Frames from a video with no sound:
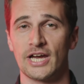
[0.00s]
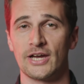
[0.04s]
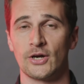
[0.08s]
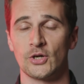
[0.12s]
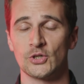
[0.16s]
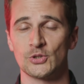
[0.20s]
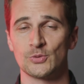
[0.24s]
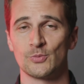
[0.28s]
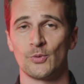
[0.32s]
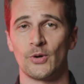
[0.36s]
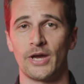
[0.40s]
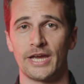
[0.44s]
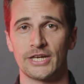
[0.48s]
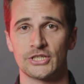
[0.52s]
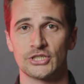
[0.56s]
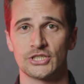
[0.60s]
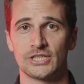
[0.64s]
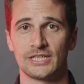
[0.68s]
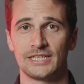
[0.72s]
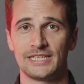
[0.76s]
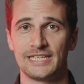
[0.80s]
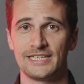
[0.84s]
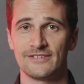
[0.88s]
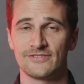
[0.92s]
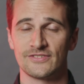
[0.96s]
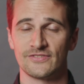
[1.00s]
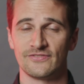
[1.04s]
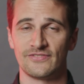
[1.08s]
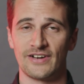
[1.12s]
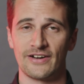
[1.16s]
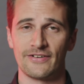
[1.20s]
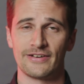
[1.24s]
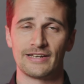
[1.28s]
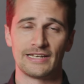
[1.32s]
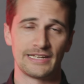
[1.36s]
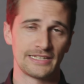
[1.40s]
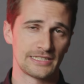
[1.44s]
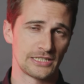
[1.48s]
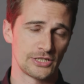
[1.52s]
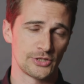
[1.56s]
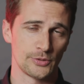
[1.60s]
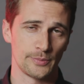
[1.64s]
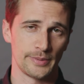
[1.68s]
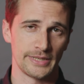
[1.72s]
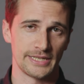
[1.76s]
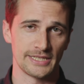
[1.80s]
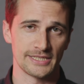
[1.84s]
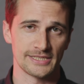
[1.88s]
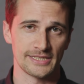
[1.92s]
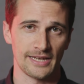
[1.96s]
I Osmo Action leaves very little to
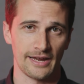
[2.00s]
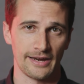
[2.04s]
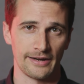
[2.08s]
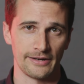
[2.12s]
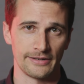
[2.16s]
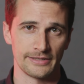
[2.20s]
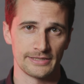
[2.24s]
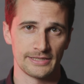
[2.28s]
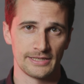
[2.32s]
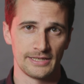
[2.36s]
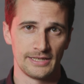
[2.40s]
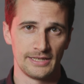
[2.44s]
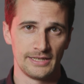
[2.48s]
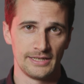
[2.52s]
be desired.